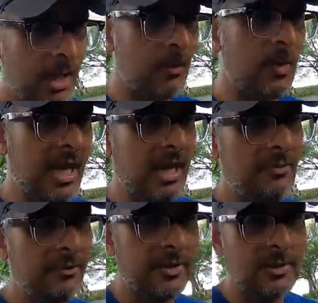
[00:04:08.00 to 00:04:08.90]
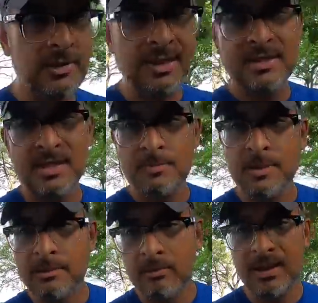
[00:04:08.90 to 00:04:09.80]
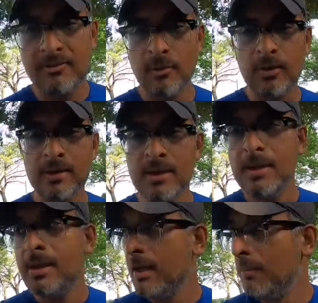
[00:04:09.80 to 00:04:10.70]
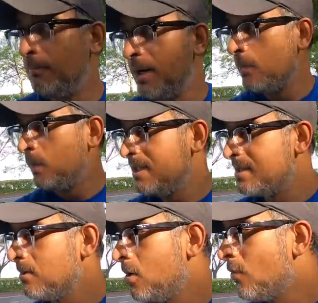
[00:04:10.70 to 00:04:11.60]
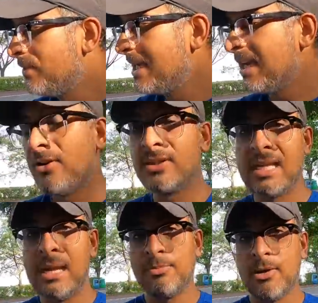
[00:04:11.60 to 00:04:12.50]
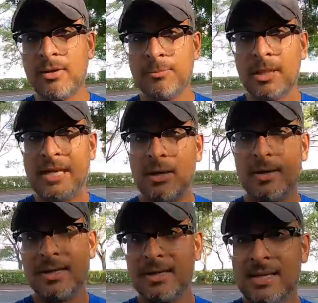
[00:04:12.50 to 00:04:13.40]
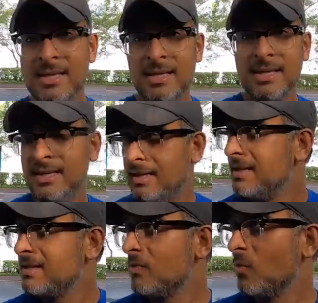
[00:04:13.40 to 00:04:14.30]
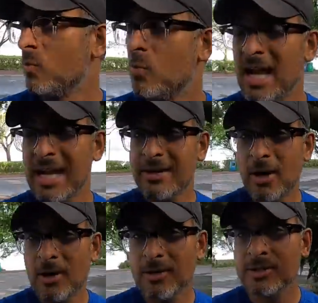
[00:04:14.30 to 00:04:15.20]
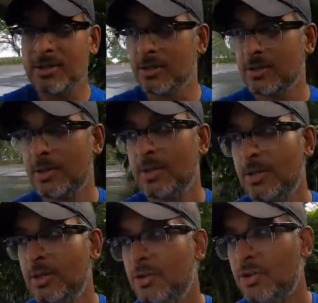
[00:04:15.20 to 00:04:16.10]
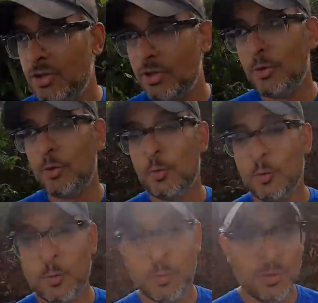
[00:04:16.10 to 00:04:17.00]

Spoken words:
we have a license plate ready for it, but we still only have our temporary plate on it. It is way harder to